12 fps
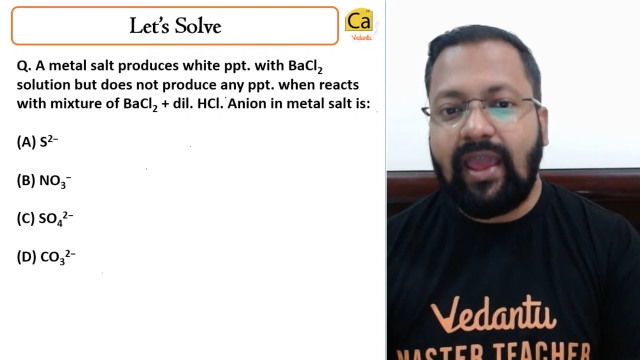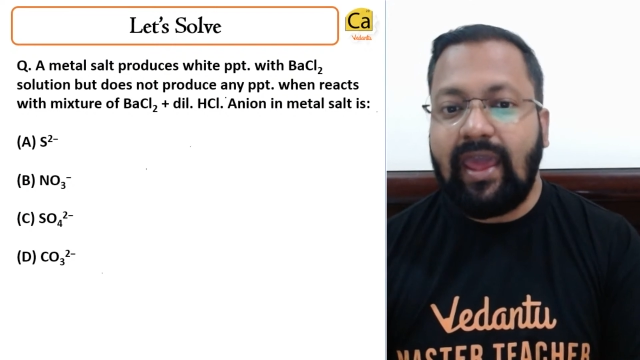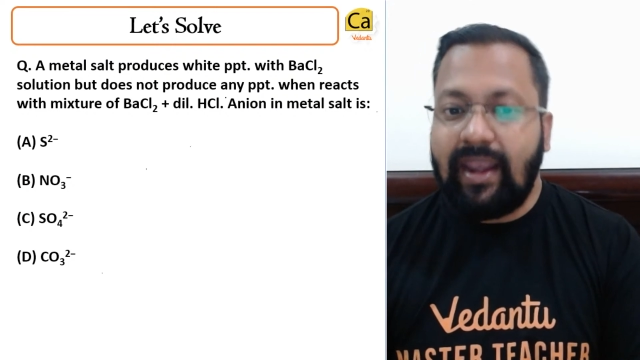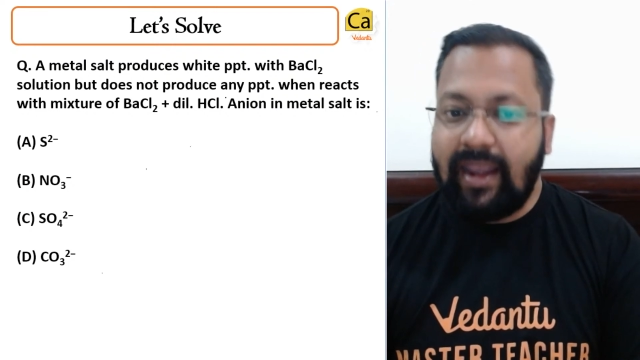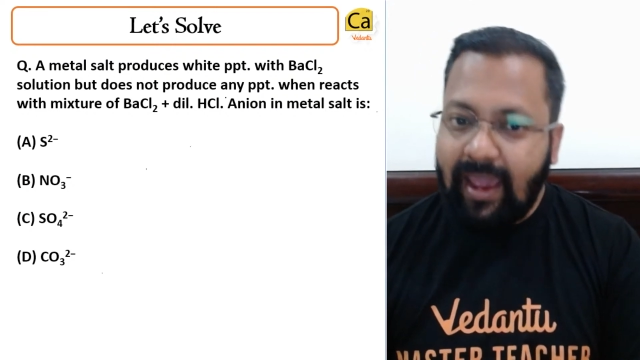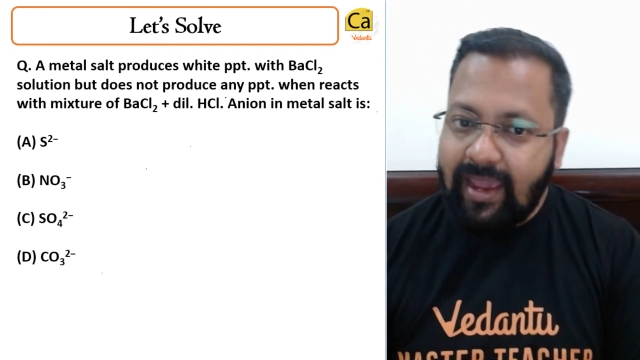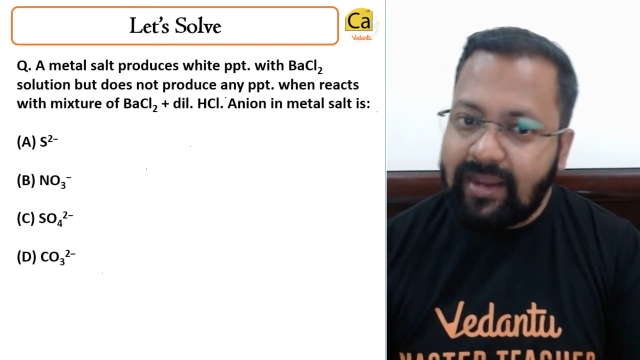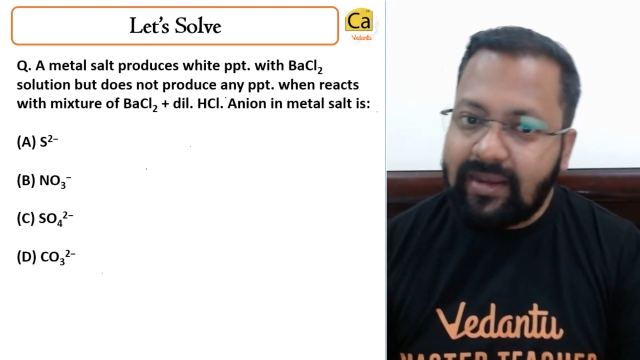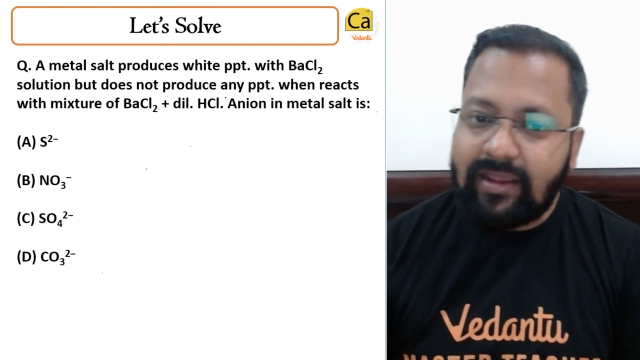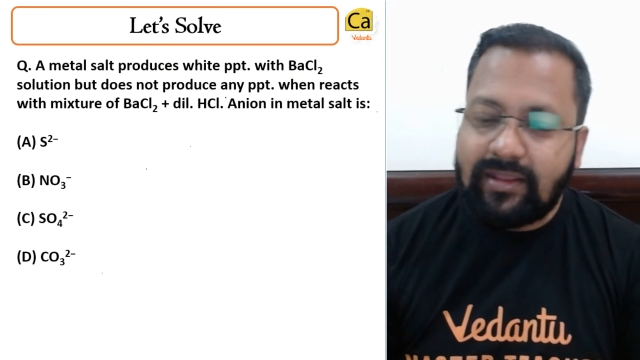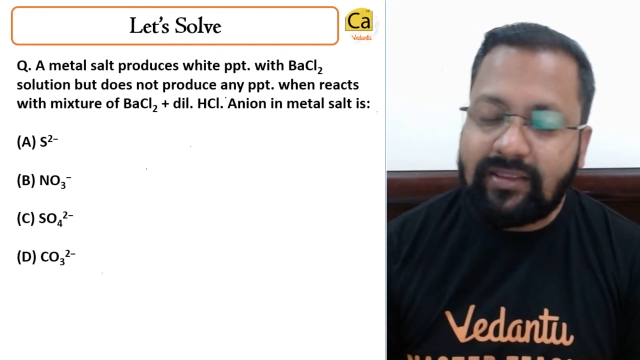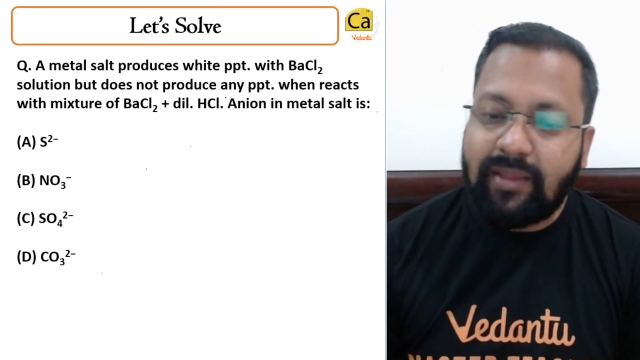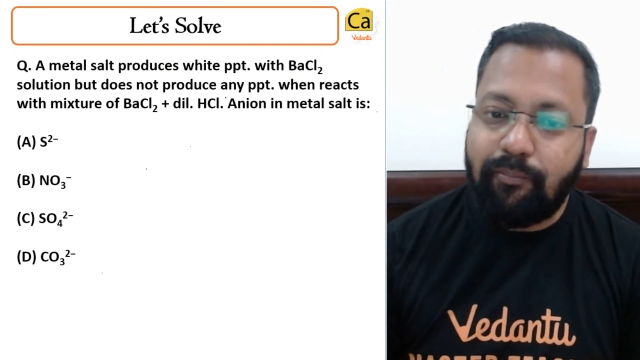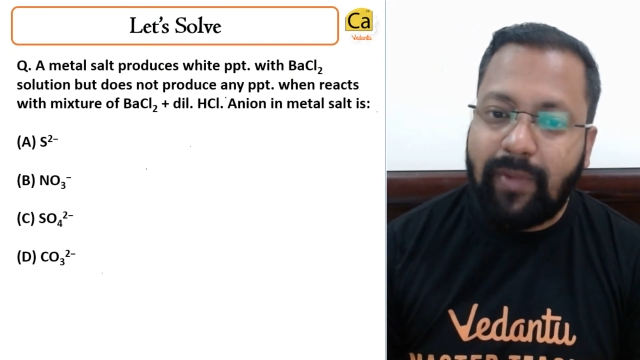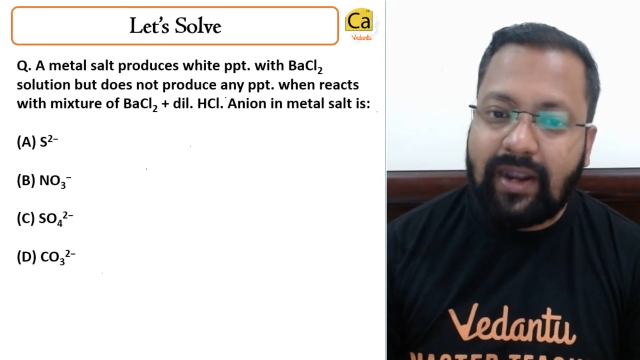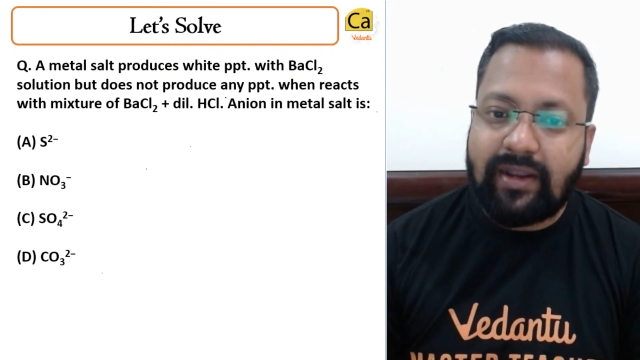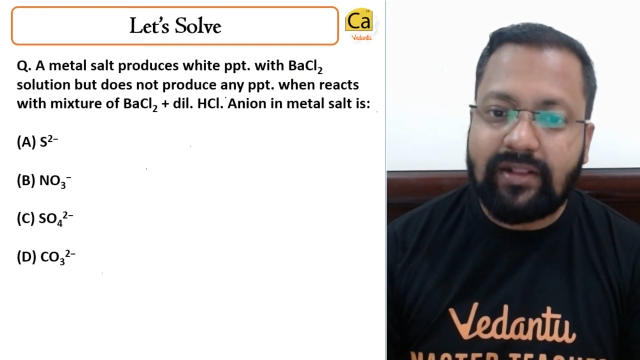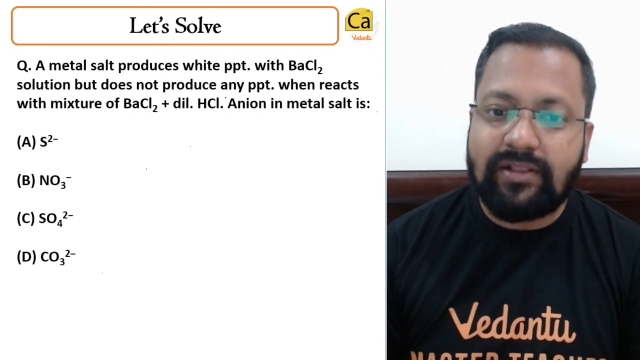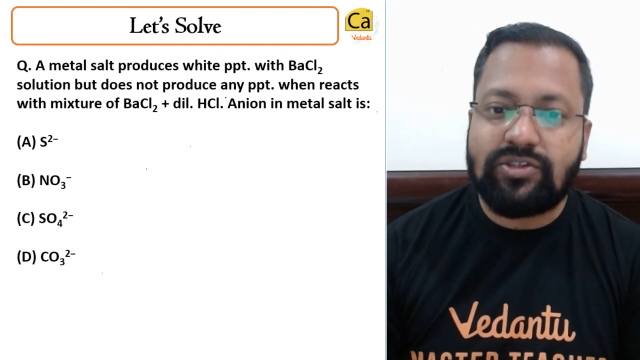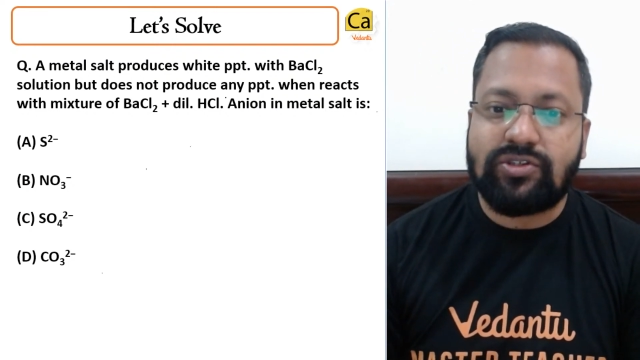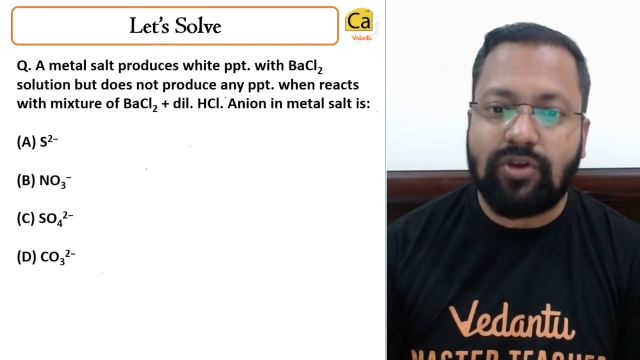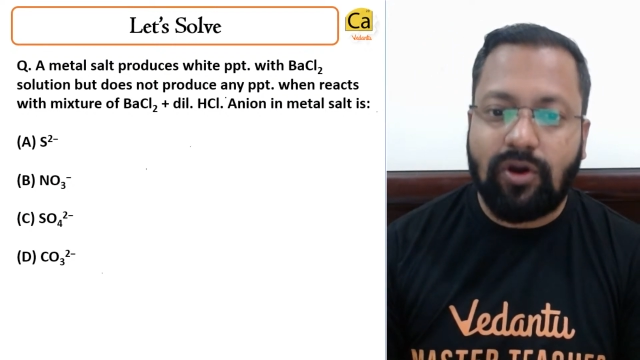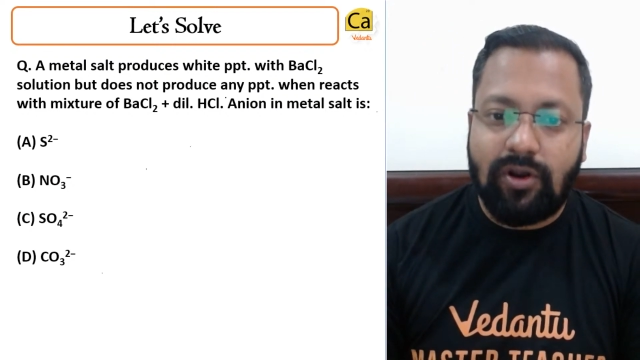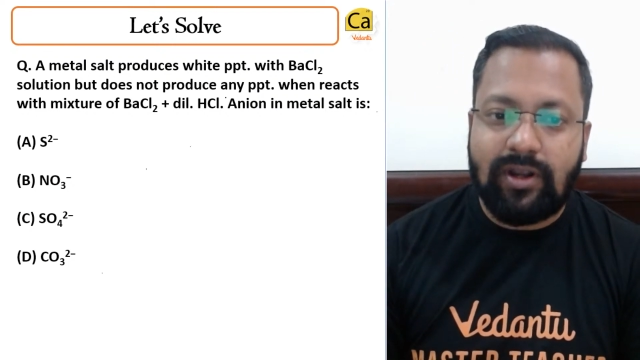anion in the metal
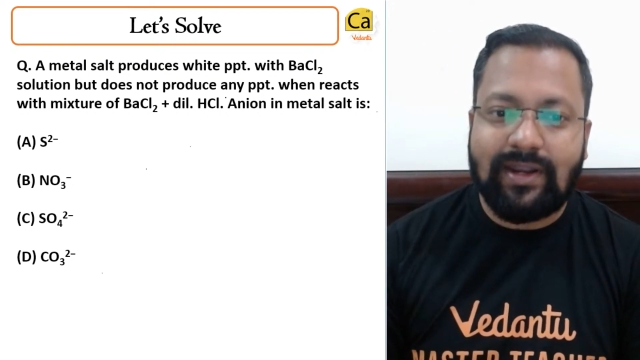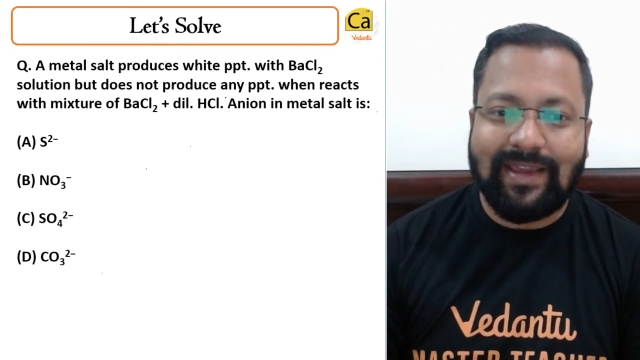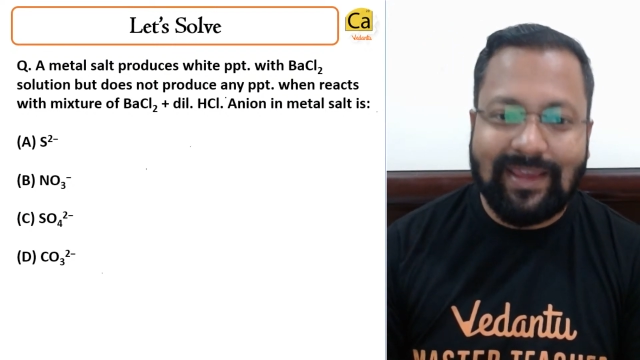salt